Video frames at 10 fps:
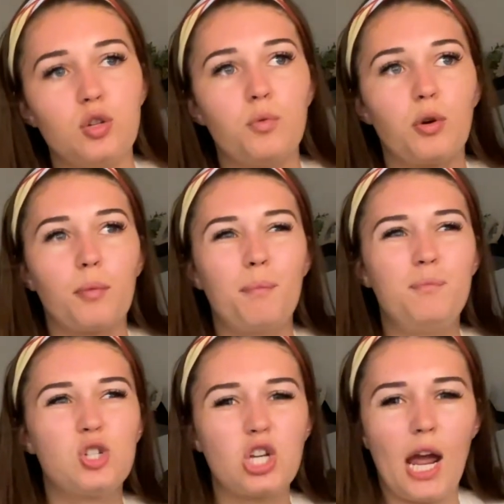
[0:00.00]
you were
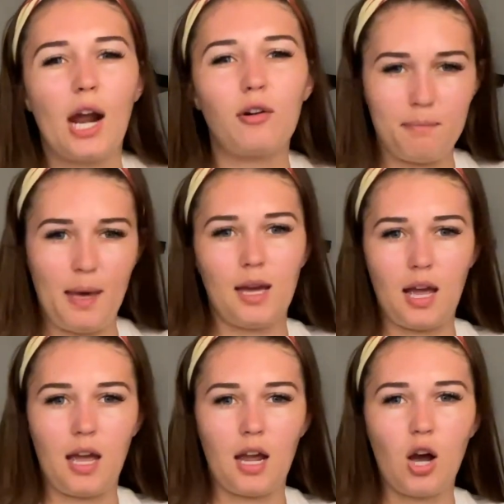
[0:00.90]
cherry
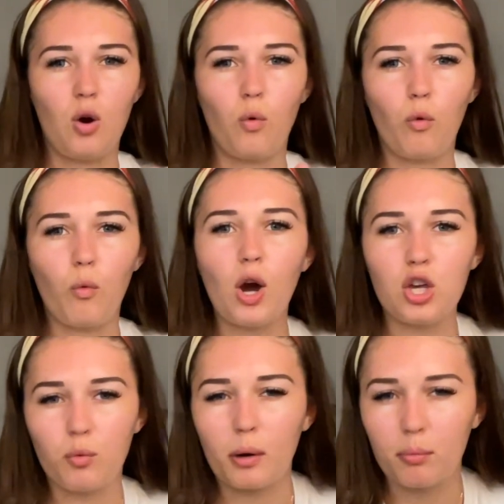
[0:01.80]
picking what
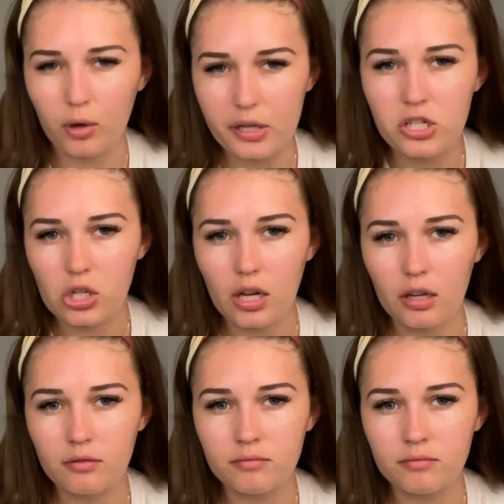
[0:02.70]
you were preaching